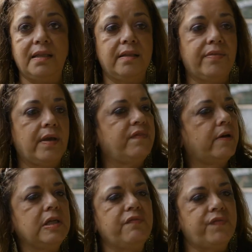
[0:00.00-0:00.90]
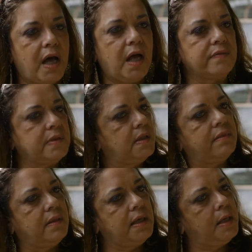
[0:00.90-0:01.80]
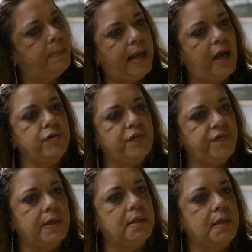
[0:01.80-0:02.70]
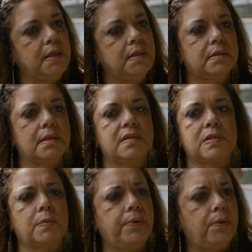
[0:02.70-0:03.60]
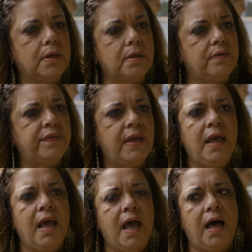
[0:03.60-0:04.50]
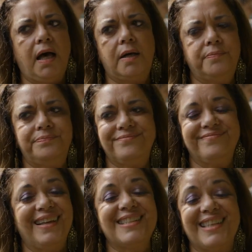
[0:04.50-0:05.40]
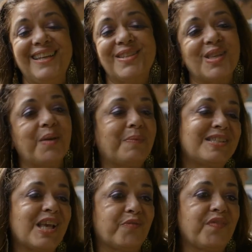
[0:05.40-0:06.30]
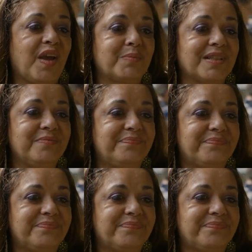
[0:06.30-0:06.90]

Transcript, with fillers: and they're very involved in thinking about how you're feeling. It's supportive. Um, it's, it is like my second family.